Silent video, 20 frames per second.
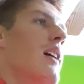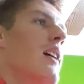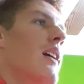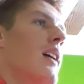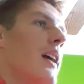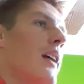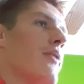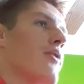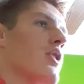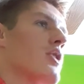
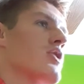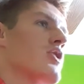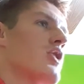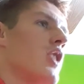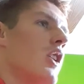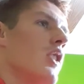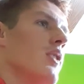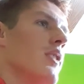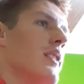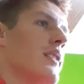And for
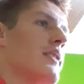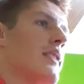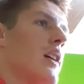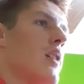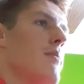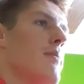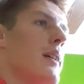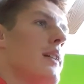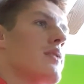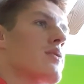Charlotte,
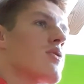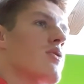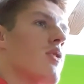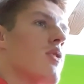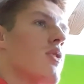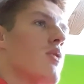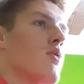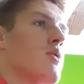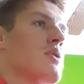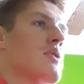their main
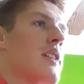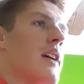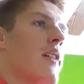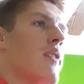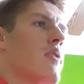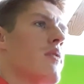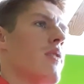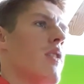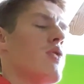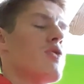scorer was
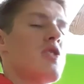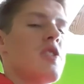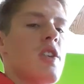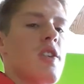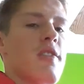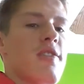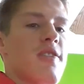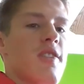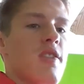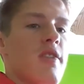Terry
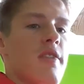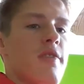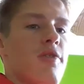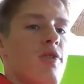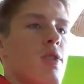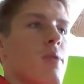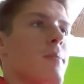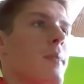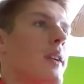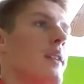Rozier.
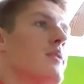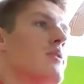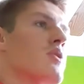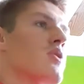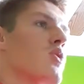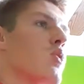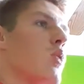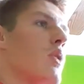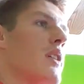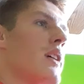34 minutes,
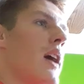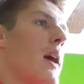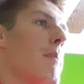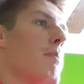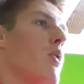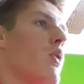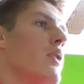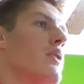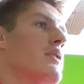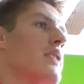28
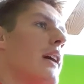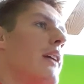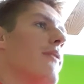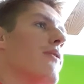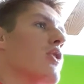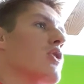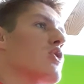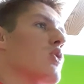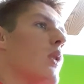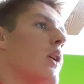points, 8
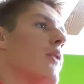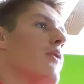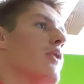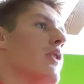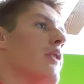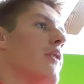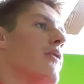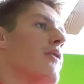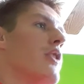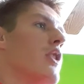for 12
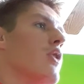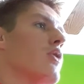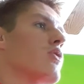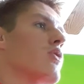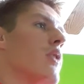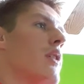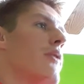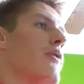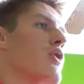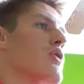from the field,
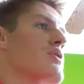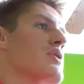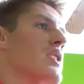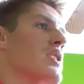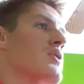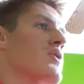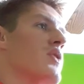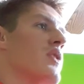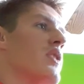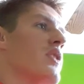3 for
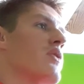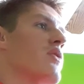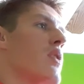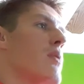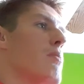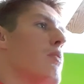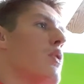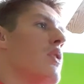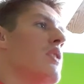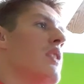6 from the
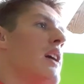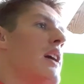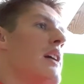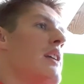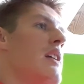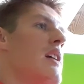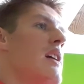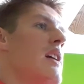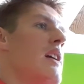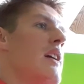three-point
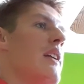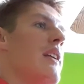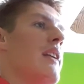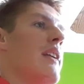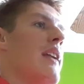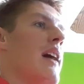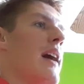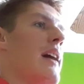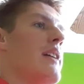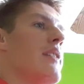line,
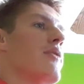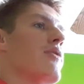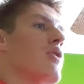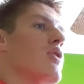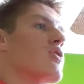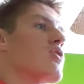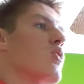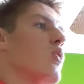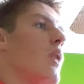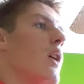9
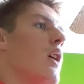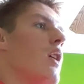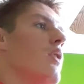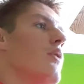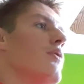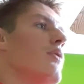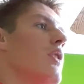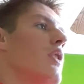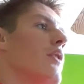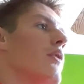for
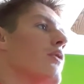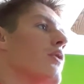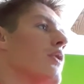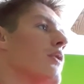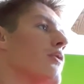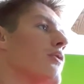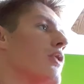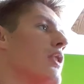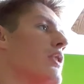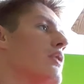12 from the
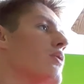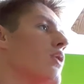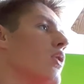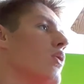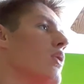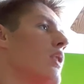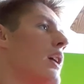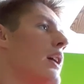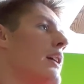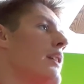free throw
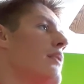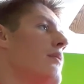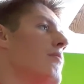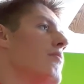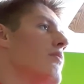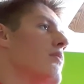line.